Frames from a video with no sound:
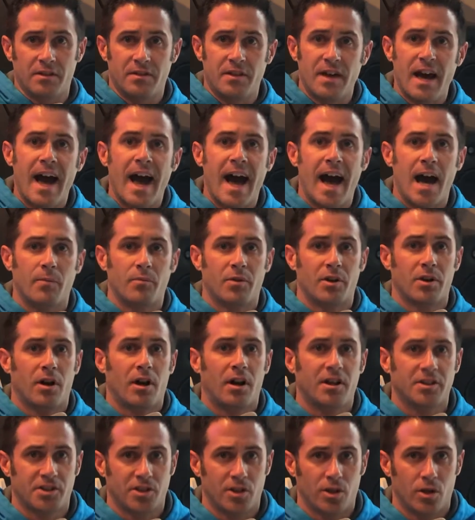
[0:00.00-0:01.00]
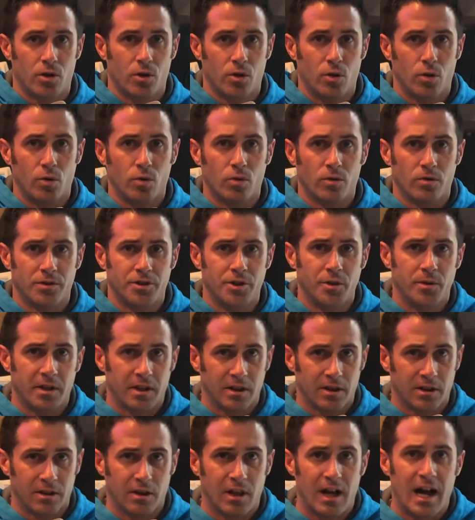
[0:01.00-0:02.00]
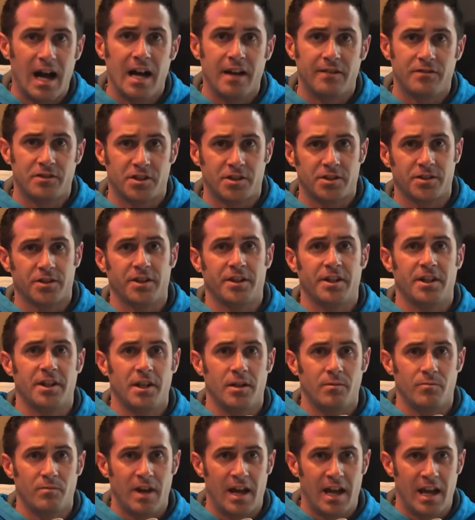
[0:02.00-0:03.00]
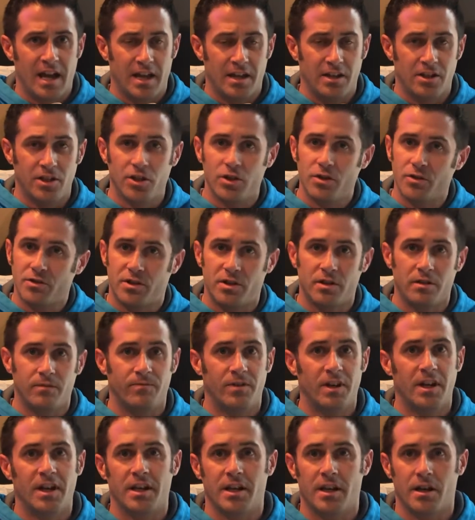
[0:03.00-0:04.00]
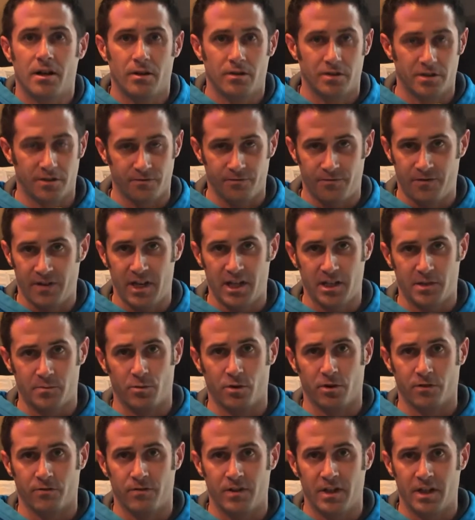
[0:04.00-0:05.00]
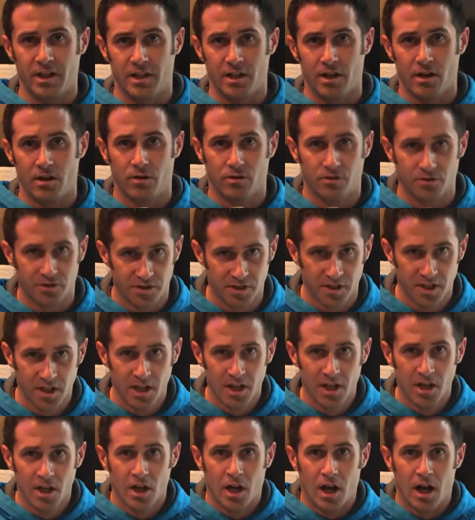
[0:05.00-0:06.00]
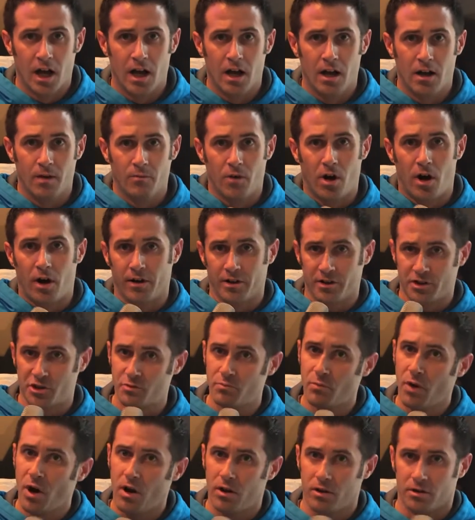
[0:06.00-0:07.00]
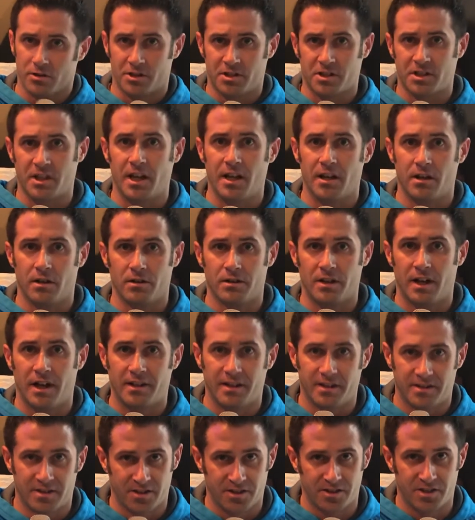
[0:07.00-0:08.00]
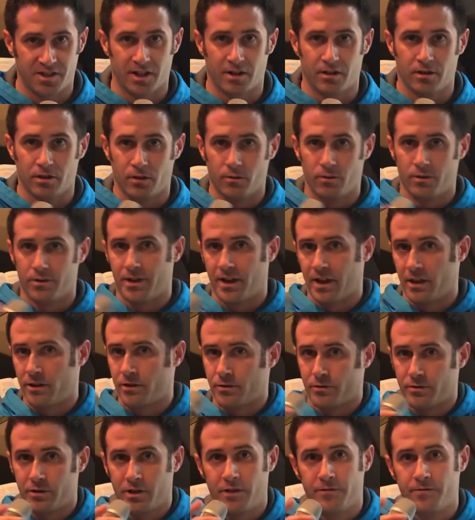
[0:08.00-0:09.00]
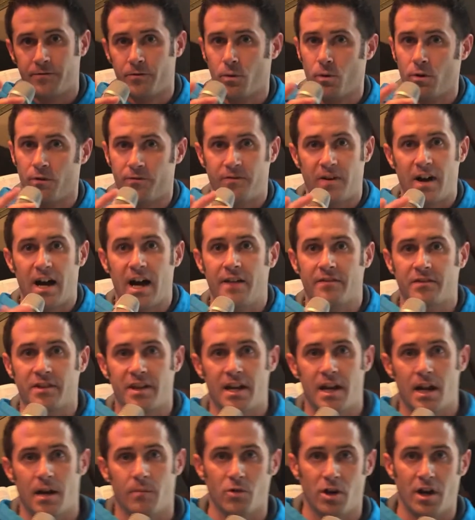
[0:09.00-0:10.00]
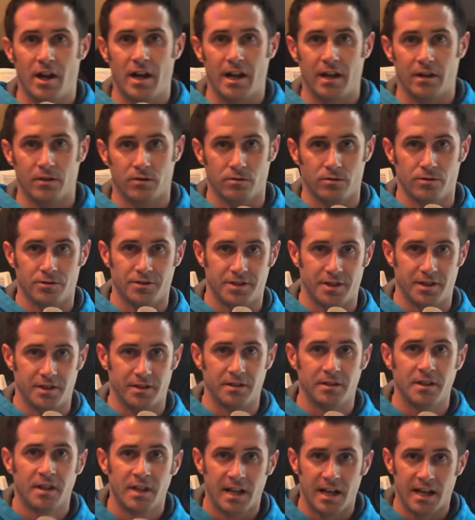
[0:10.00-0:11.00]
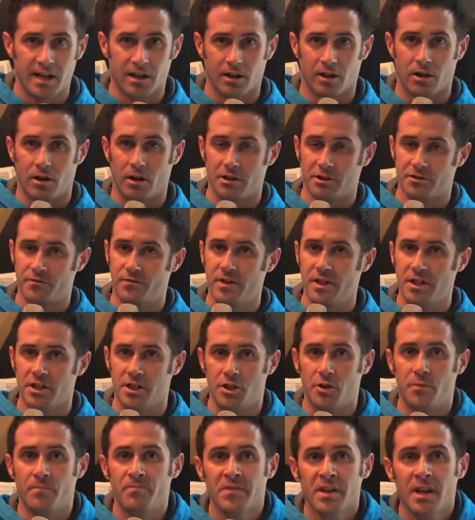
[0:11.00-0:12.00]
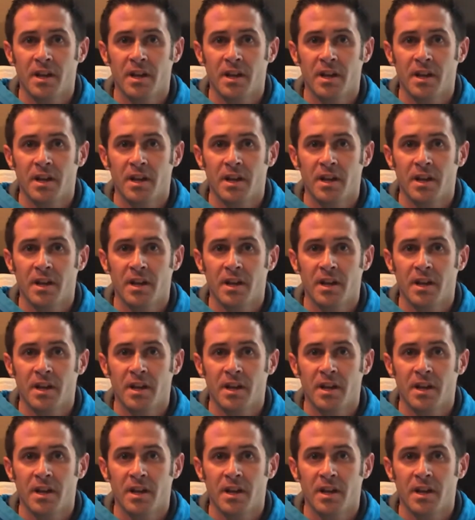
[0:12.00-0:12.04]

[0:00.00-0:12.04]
that, but also doing live stream and YouTube videos and Facebook videos on a smaller scale, not necessarily with like 3, 4, 5 camera angles and a large venue.